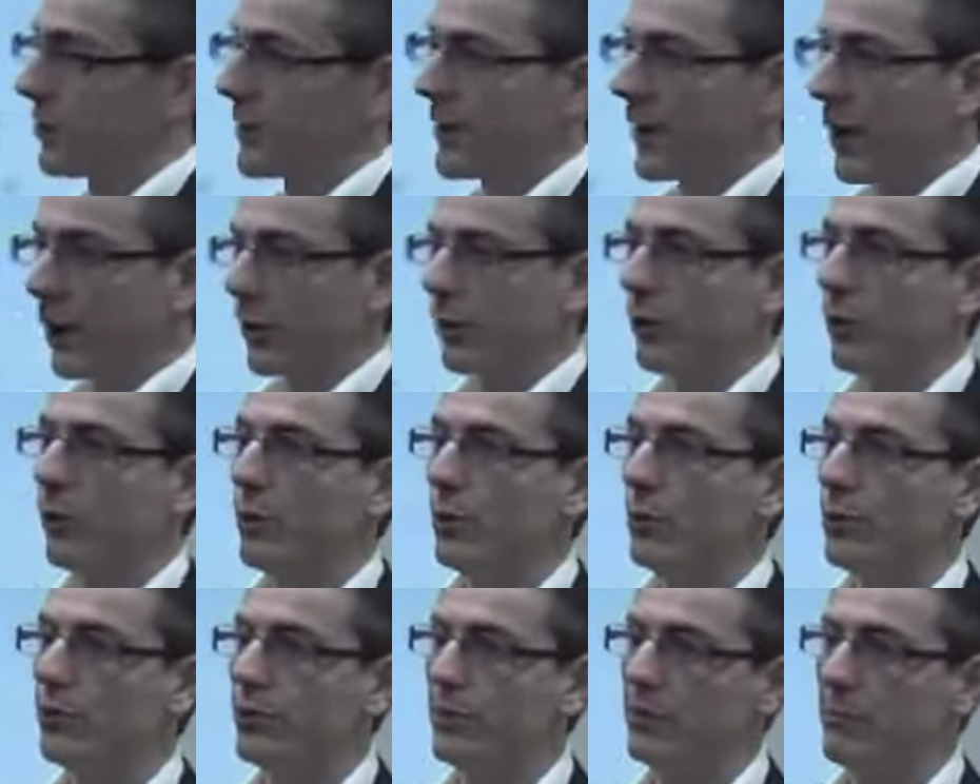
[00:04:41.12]
one
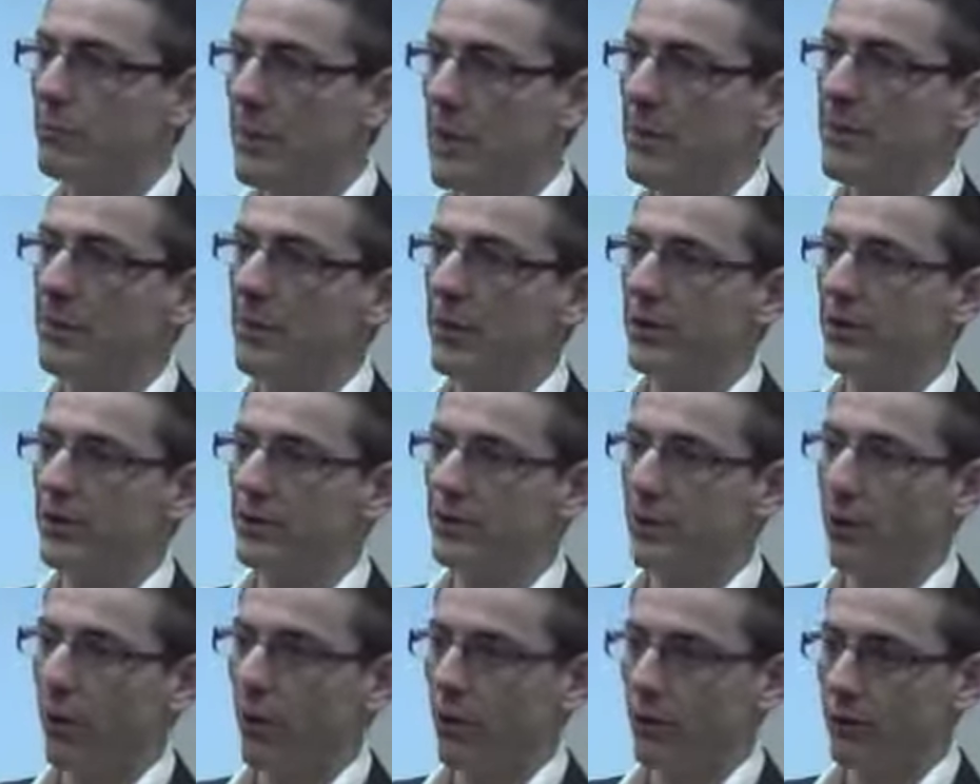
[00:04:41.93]
includes
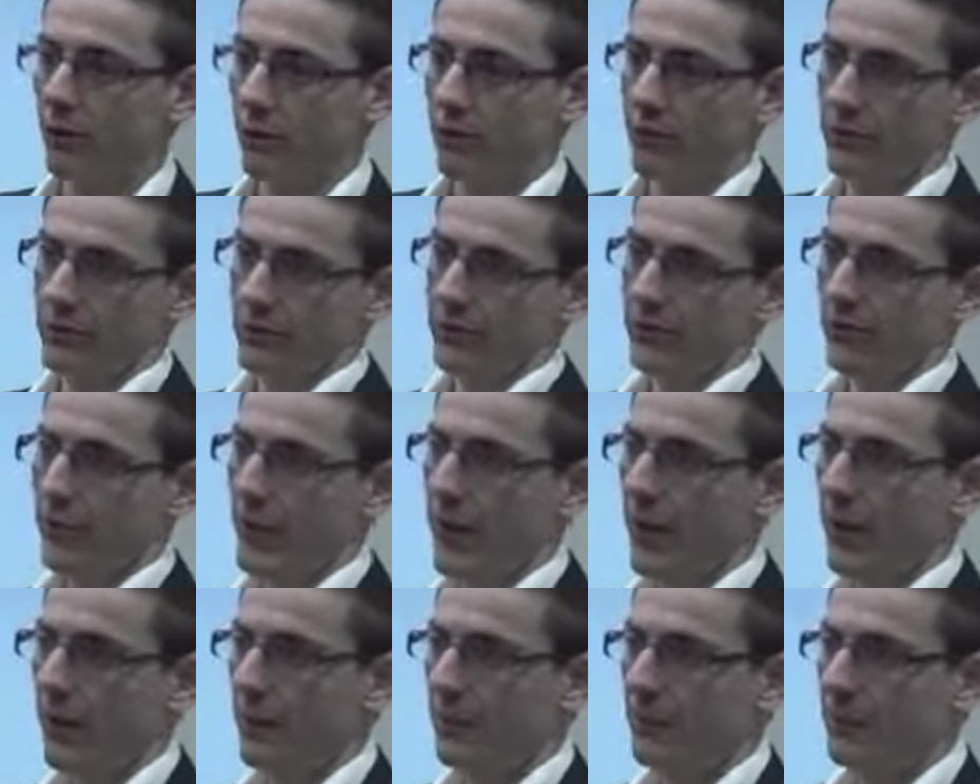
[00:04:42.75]
members of
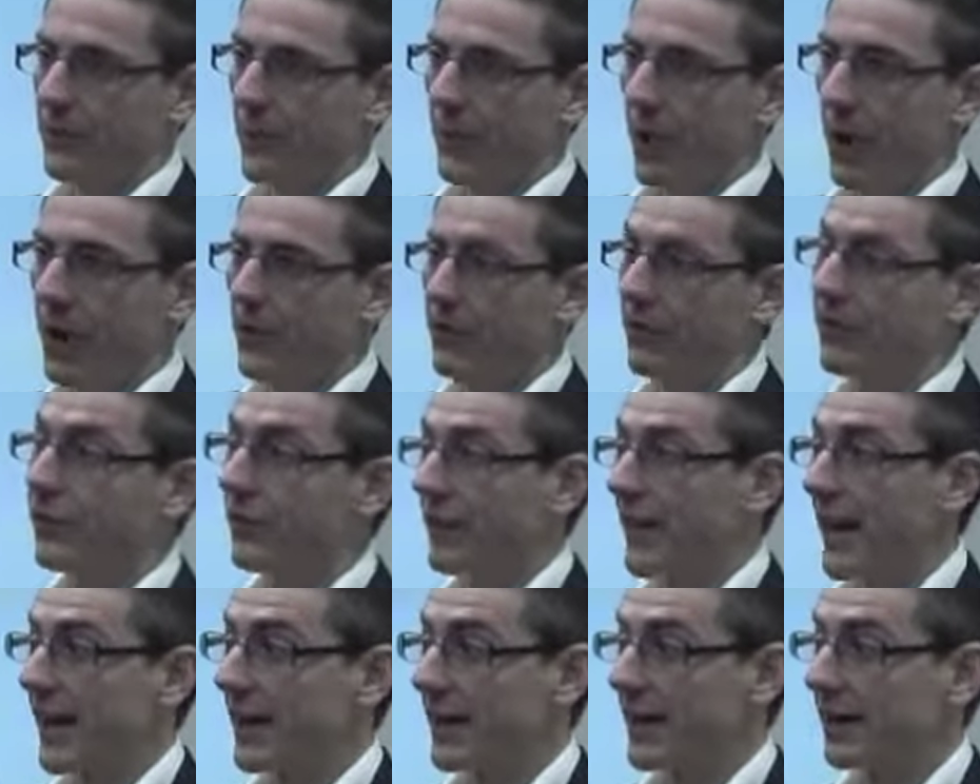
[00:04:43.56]

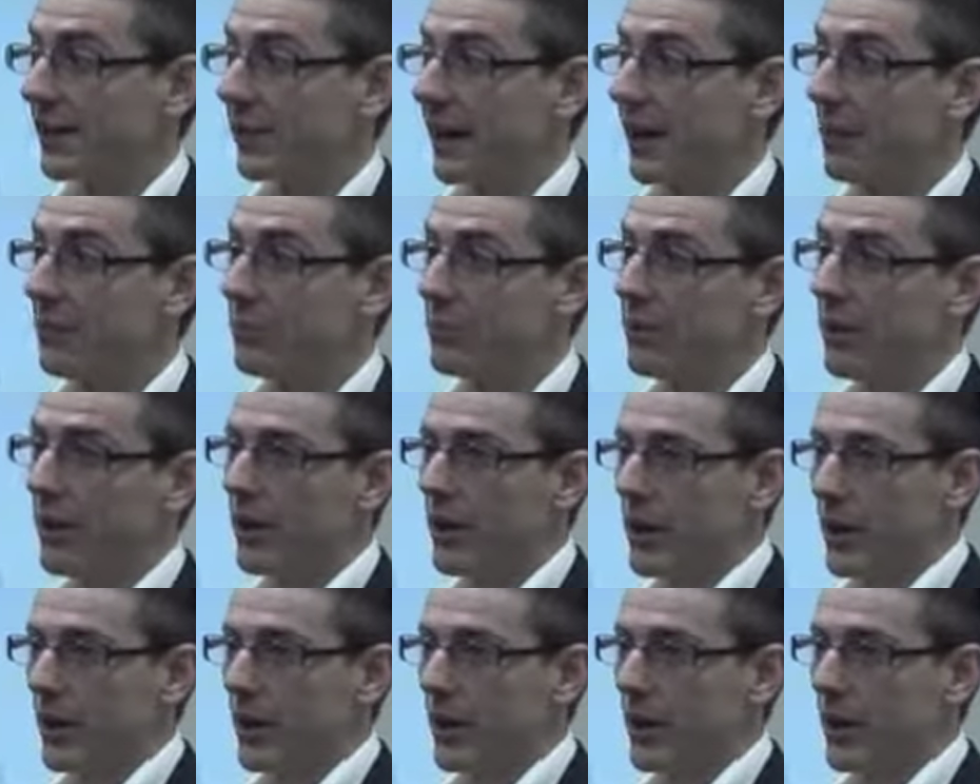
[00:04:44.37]
affiliated clubs.